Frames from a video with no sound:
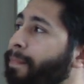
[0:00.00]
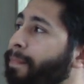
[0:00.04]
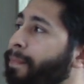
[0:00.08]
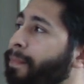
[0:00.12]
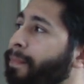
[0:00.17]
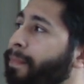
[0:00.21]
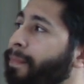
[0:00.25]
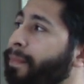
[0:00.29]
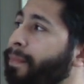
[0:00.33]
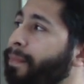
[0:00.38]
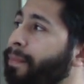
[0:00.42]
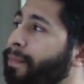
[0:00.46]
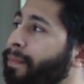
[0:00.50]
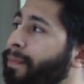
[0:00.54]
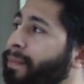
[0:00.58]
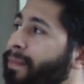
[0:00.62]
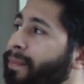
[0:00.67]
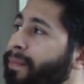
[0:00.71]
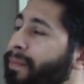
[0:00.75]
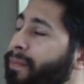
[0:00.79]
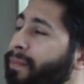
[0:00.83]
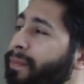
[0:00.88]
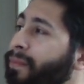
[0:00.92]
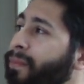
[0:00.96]

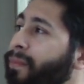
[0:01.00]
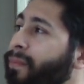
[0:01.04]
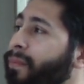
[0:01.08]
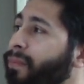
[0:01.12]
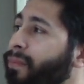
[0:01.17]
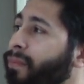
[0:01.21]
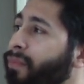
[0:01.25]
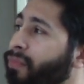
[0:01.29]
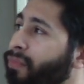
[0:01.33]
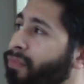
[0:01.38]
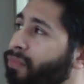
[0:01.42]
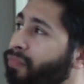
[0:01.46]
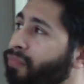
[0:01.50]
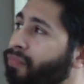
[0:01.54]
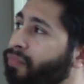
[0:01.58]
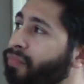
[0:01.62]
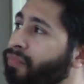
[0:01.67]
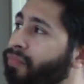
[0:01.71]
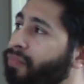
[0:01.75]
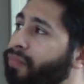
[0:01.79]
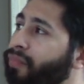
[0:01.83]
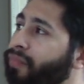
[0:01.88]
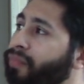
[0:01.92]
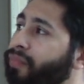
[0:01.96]

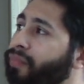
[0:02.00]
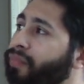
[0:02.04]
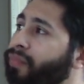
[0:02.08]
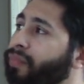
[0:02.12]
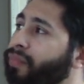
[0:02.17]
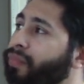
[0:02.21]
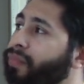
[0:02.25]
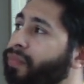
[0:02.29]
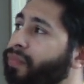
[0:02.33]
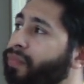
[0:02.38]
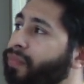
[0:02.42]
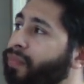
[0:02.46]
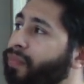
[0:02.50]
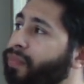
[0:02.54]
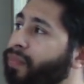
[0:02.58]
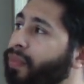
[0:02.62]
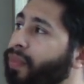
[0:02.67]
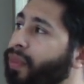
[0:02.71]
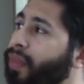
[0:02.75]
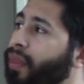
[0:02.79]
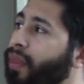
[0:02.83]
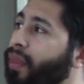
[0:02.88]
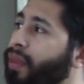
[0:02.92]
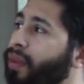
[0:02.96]

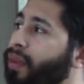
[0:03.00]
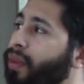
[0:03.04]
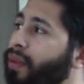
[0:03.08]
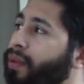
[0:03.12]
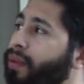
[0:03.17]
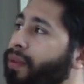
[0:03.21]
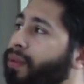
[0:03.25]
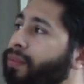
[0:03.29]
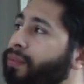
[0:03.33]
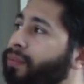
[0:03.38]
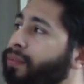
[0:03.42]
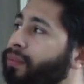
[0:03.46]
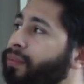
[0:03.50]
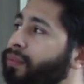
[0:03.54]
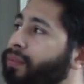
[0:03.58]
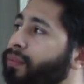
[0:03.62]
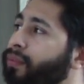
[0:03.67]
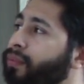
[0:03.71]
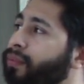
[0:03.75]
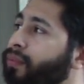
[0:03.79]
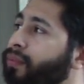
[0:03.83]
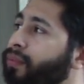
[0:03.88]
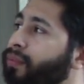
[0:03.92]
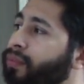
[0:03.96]

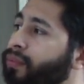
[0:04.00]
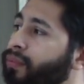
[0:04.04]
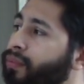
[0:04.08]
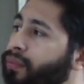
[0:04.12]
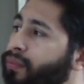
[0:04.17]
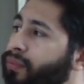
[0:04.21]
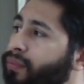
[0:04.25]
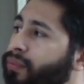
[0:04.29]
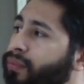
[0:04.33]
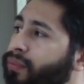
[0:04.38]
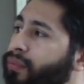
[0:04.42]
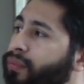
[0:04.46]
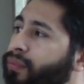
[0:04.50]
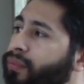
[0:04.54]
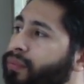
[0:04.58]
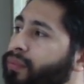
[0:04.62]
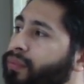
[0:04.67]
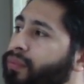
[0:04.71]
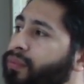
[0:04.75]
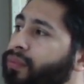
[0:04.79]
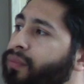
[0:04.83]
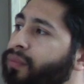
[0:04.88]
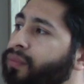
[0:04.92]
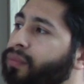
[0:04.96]

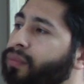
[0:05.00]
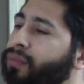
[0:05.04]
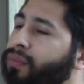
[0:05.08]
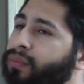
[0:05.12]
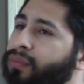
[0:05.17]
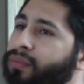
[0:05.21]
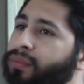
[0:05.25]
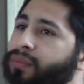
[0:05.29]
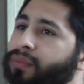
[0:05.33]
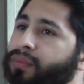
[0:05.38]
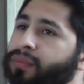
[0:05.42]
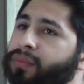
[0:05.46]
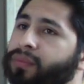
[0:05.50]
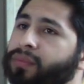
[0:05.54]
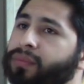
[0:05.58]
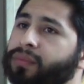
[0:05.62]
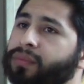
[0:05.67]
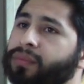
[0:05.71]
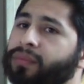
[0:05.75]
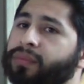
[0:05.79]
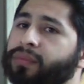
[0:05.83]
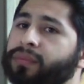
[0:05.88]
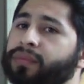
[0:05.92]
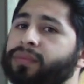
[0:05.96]

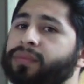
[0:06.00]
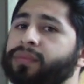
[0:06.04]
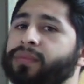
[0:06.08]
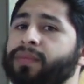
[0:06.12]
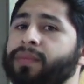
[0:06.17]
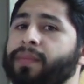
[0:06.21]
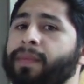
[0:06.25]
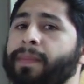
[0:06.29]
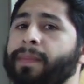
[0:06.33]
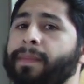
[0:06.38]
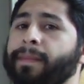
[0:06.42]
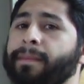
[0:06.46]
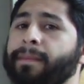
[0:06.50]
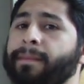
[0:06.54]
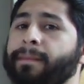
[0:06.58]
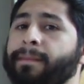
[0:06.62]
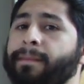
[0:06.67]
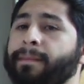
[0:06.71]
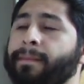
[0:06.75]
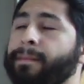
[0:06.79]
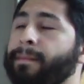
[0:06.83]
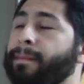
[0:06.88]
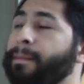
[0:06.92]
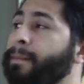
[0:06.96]

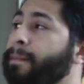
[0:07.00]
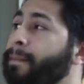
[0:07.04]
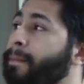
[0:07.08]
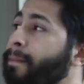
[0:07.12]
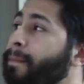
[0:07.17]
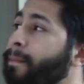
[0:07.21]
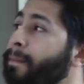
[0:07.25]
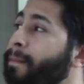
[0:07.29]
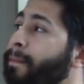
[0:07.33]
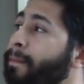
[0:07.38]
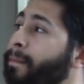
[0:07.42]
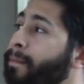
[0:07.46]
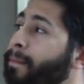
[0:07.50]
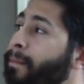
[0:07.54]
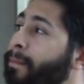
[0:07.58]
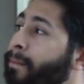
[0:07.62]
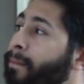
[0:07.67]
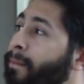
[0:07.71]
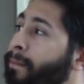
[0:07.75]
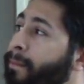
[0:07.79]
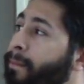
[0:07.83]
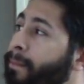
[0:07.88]
(silent)